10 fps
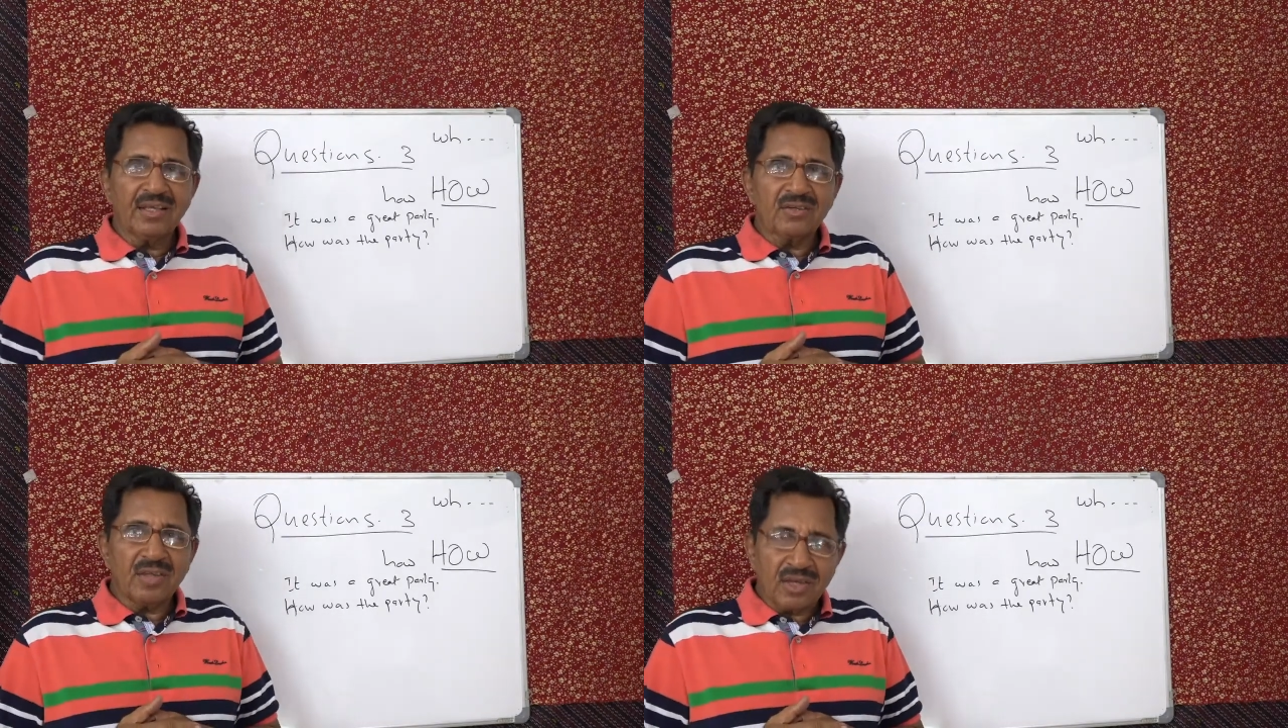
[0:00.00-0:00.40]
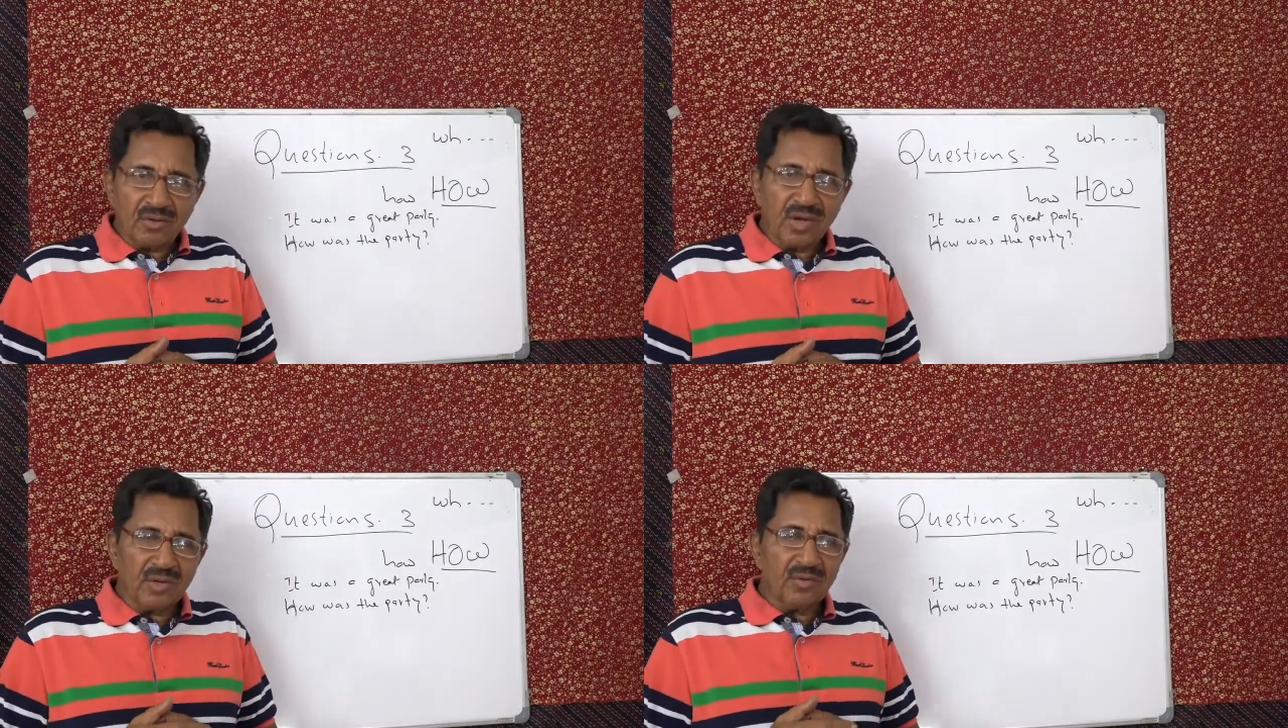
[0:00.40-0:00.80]
then
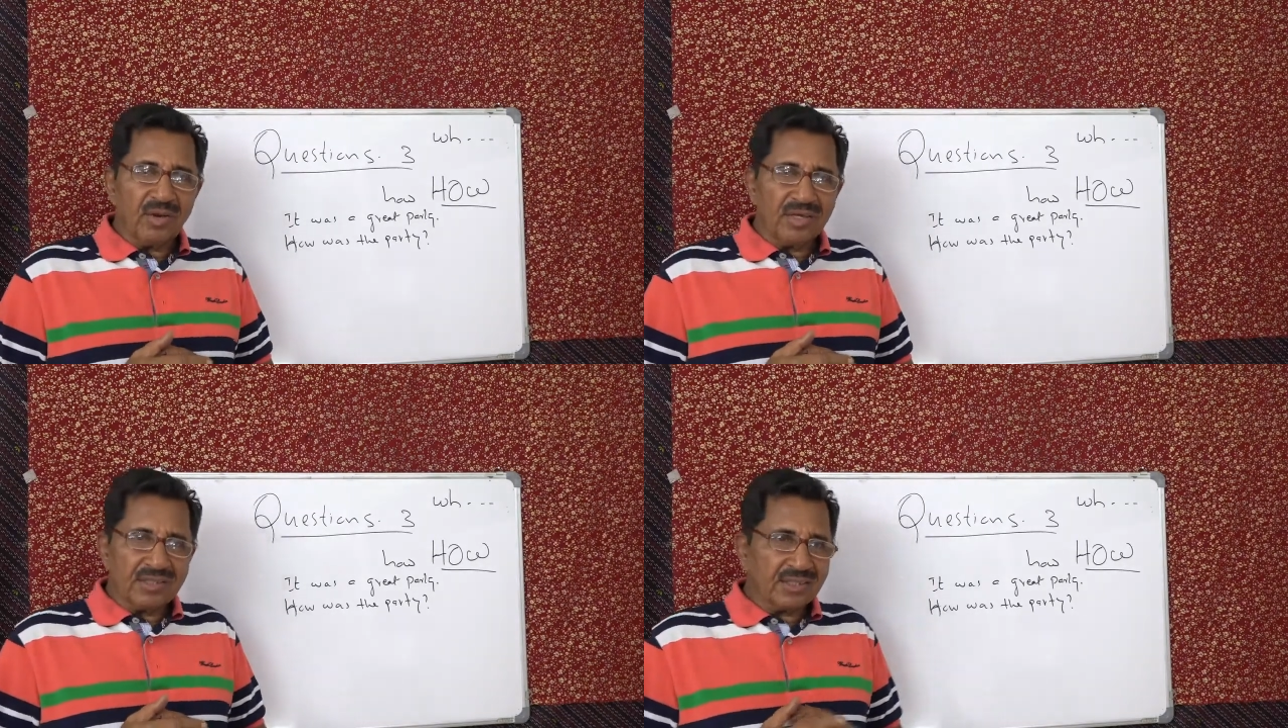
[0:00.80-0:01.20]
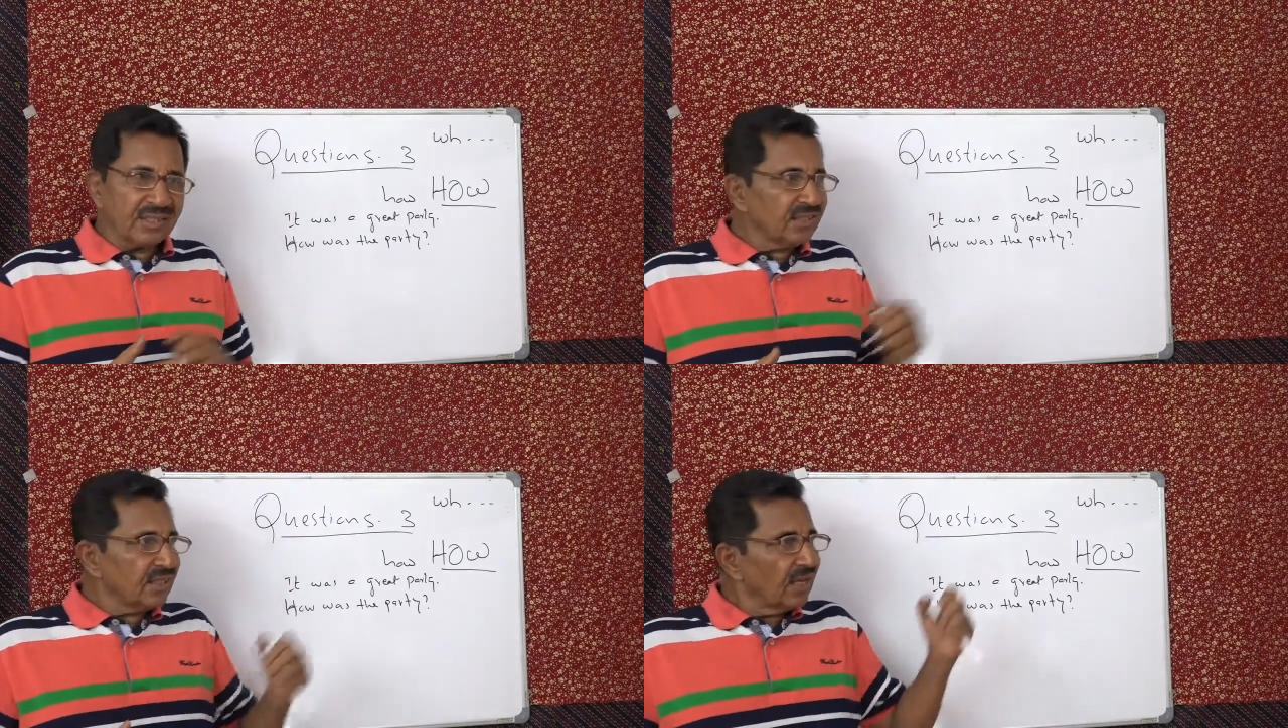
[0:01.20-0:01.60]
you have to ask
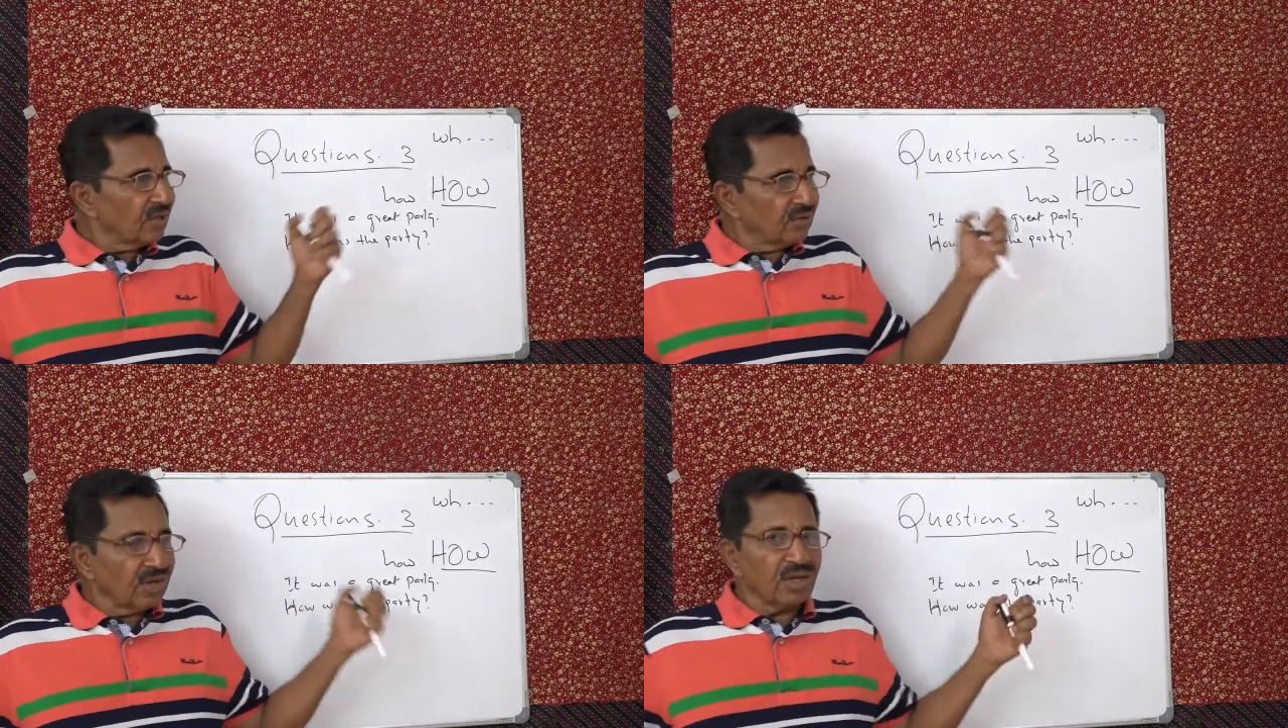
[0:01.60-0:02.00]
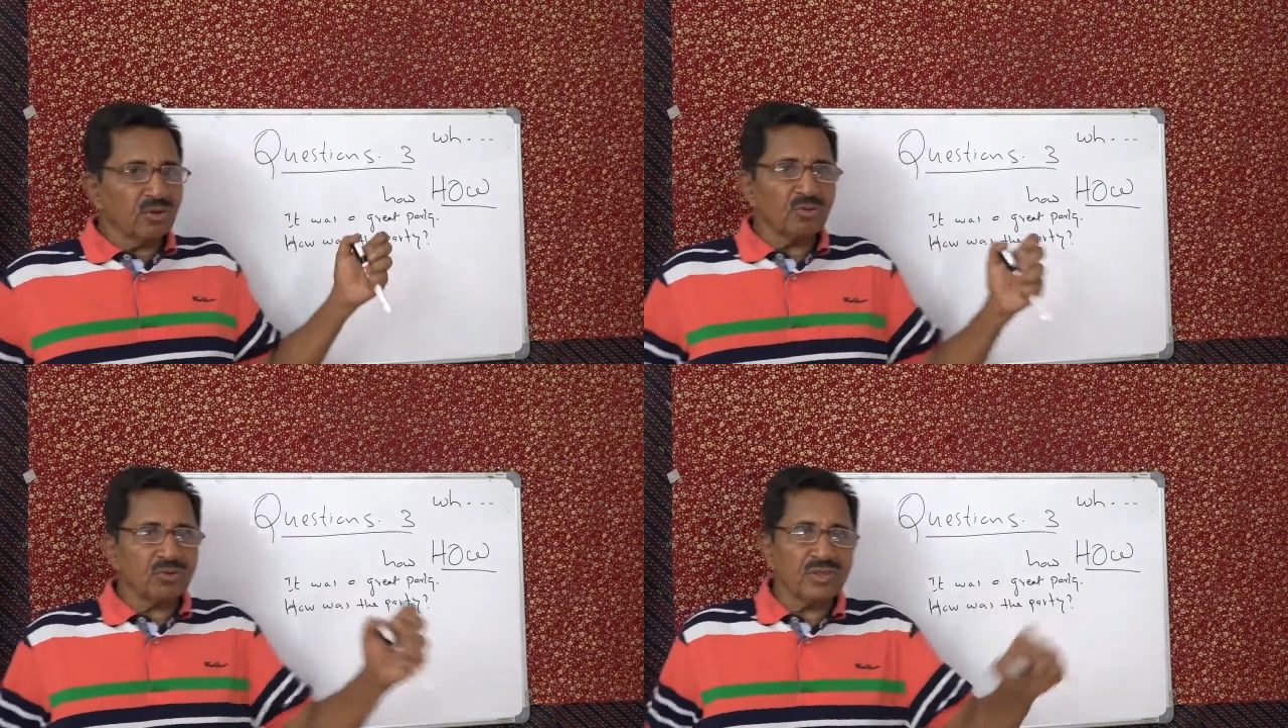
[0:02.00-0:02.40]
this, you can
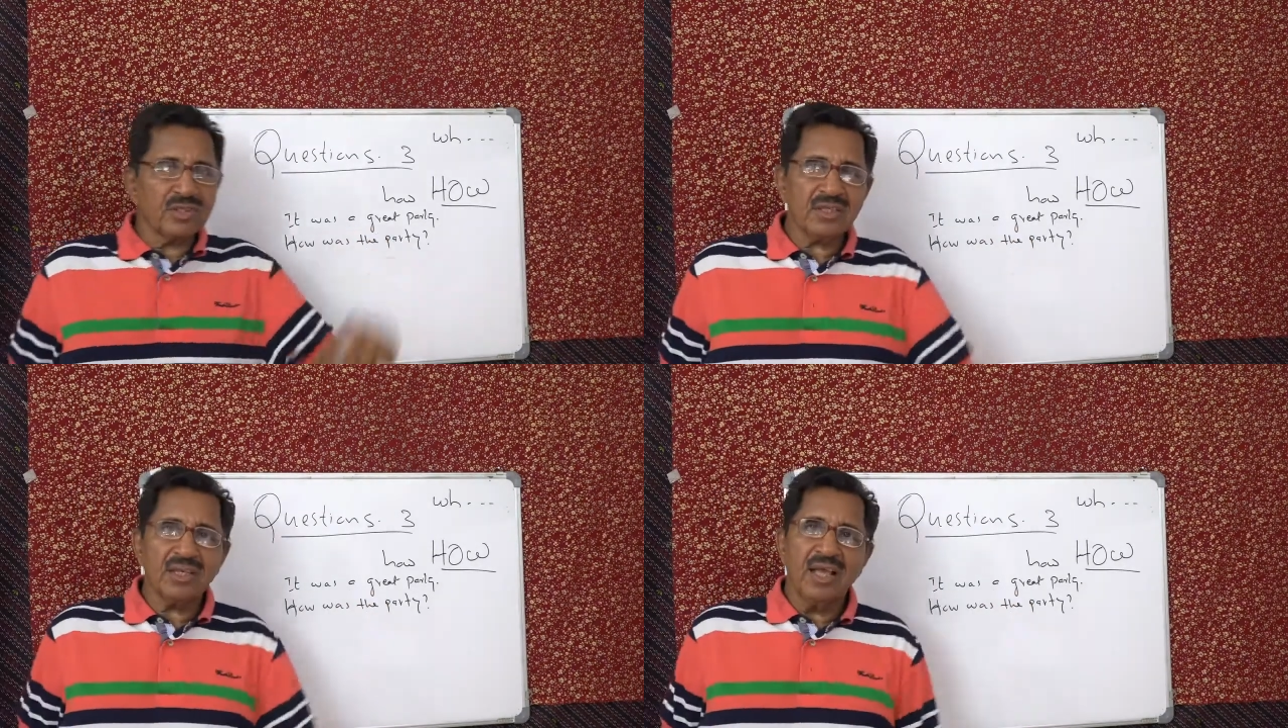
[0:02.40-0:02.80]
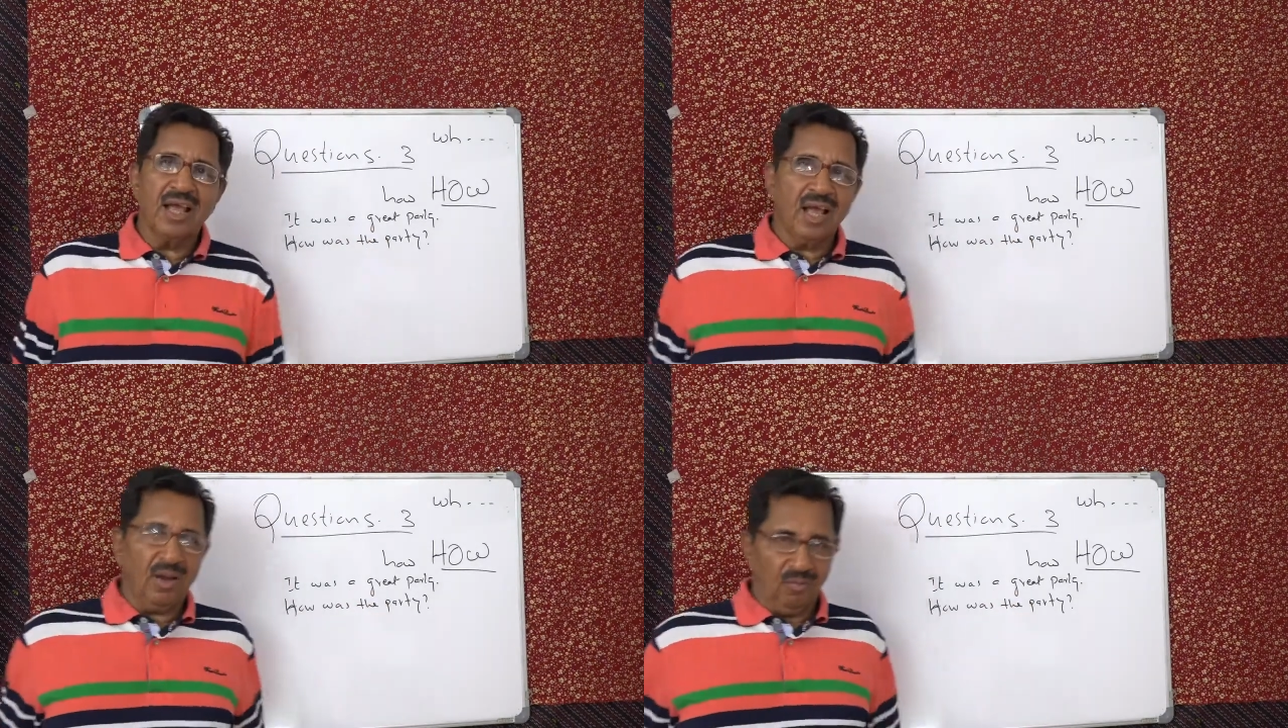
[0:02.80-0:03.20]
use this,
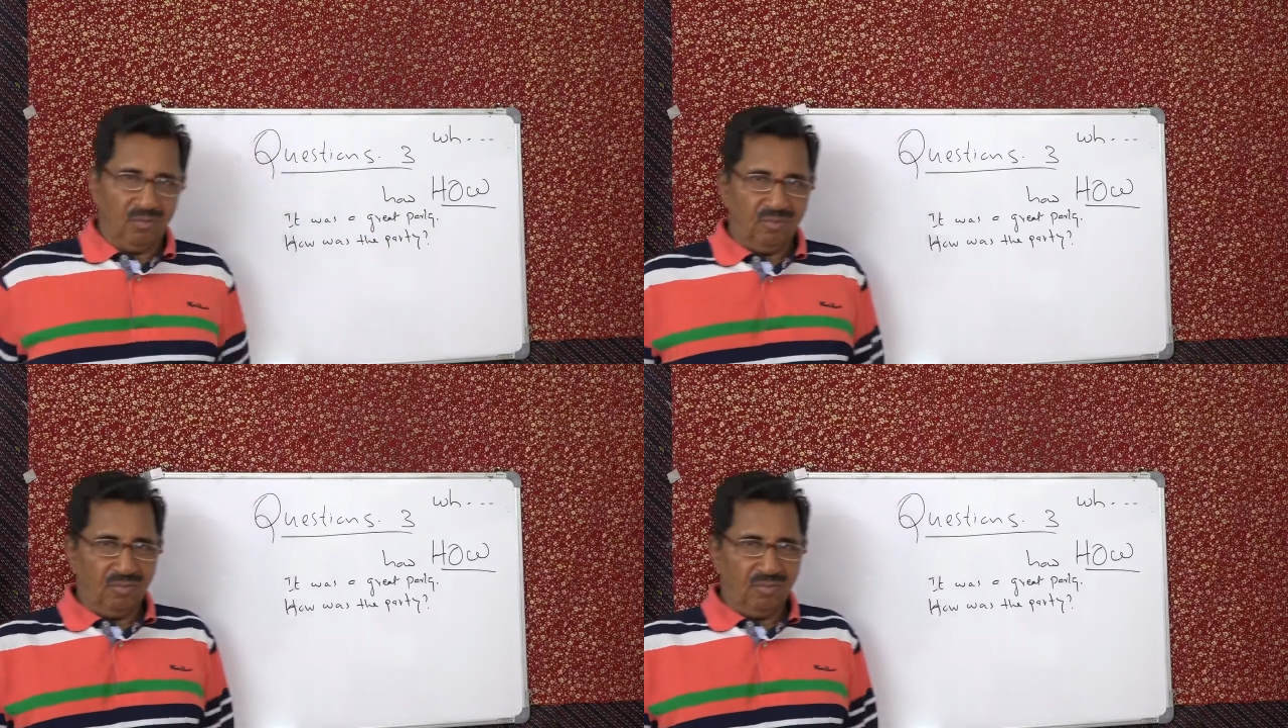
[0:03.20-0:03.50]
how.